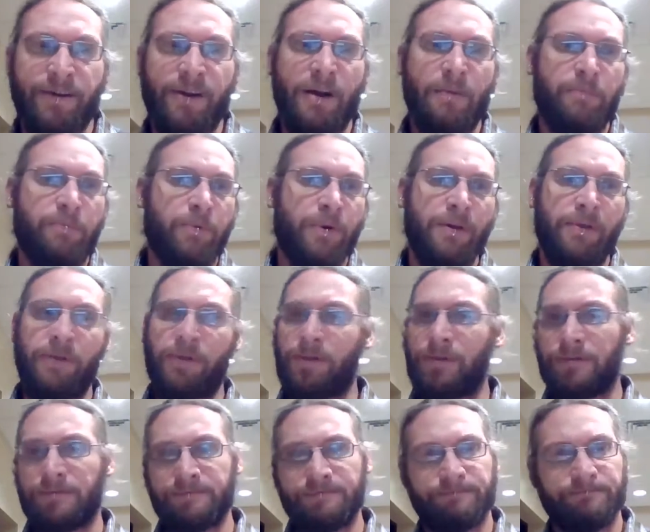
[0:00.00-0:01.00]
I grew up
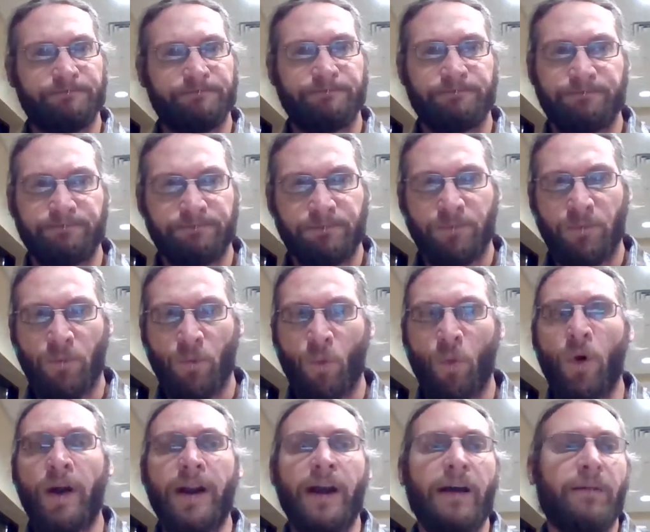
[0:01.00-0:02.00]
with
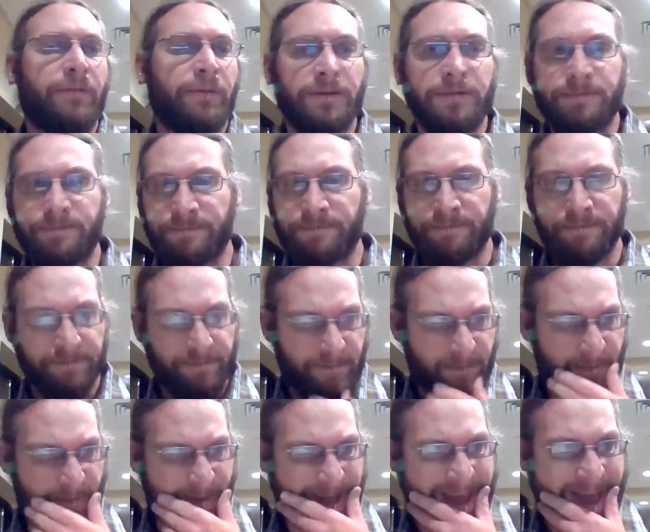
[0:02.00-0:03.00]
whatever
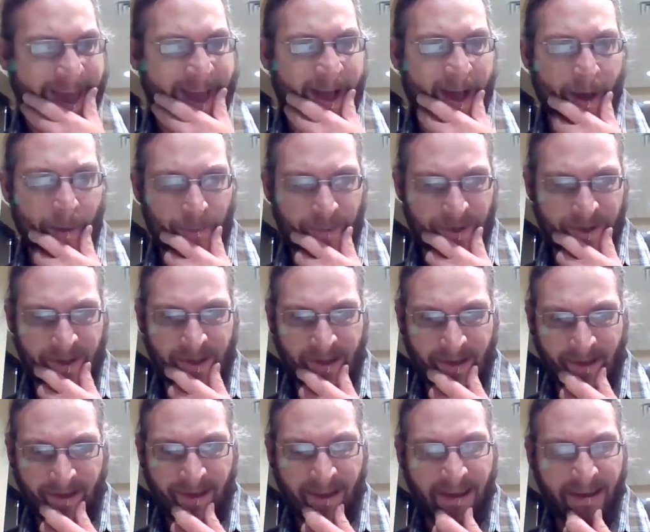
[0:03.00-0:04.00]
hang-ups that
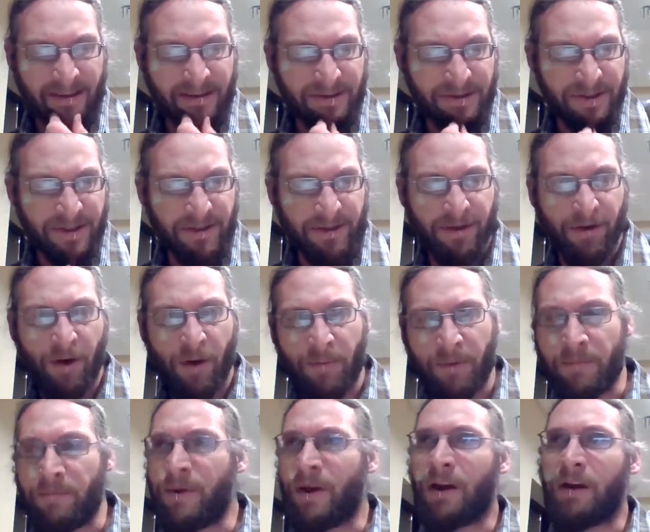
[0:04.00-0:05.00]
kids grow up
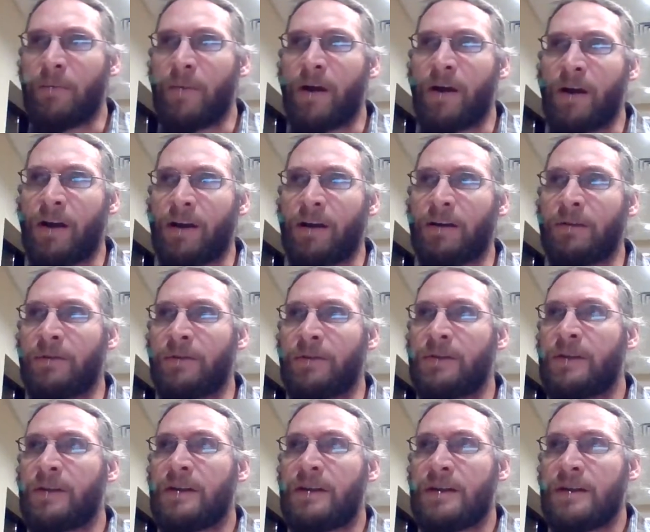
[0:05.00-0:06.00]
in Middle America with
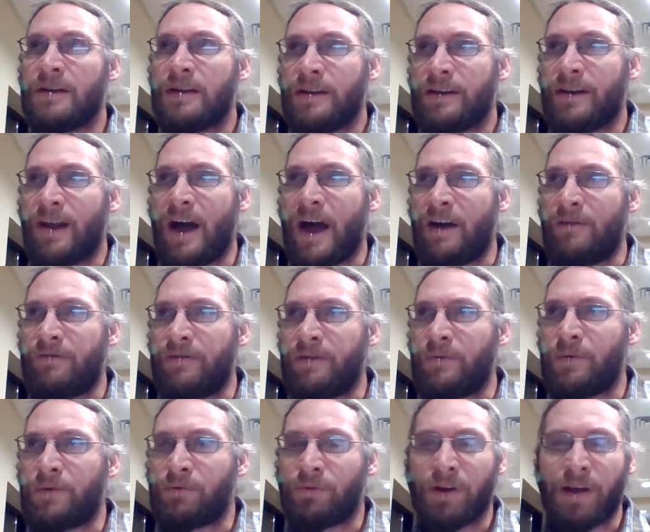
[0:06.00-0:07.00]
not having
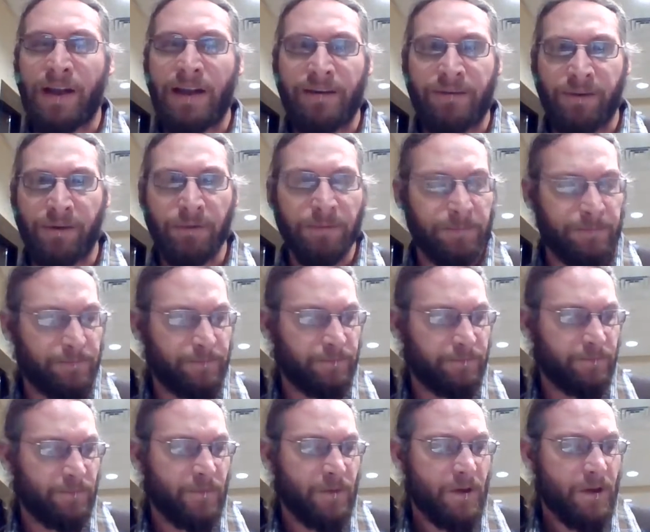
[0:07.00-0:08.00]
anyone to relate to,
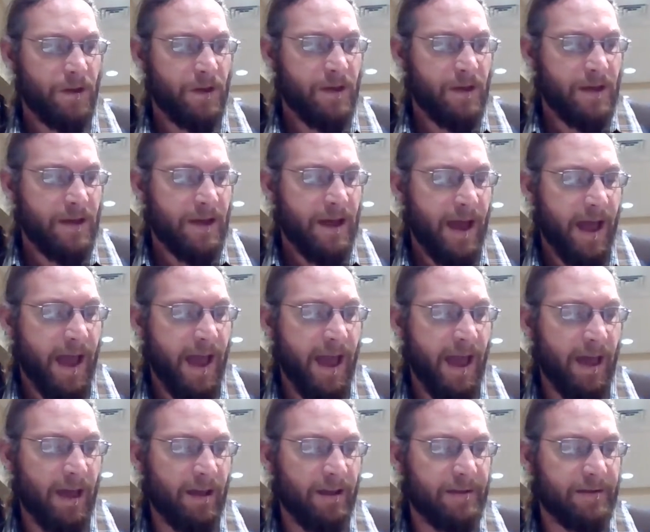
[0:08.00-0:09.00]

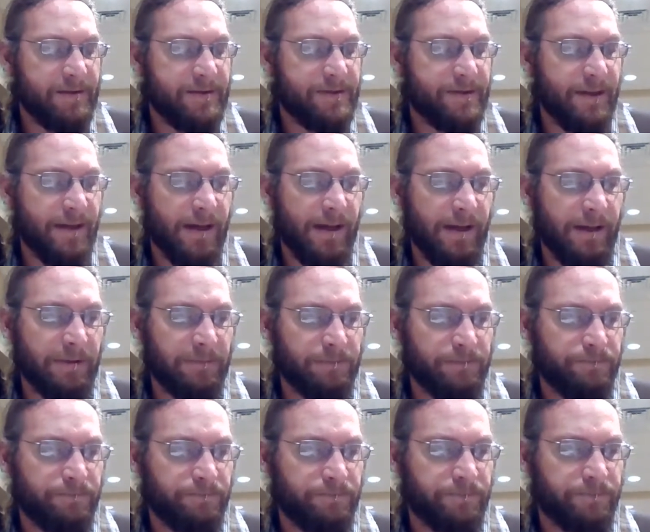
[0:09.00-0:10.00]
and
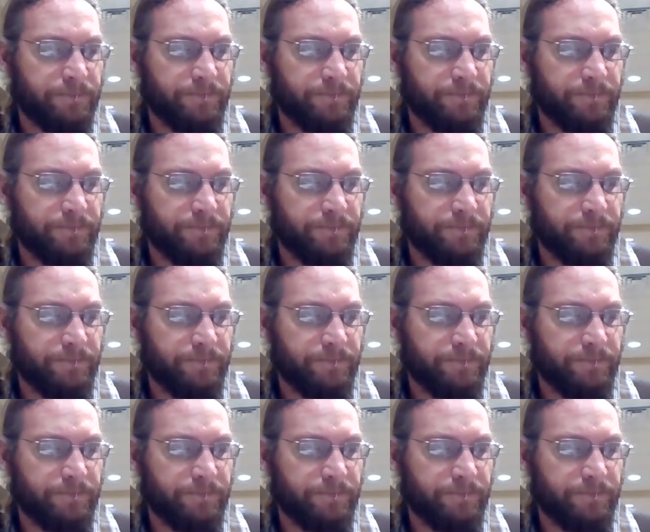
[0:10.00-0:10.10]
I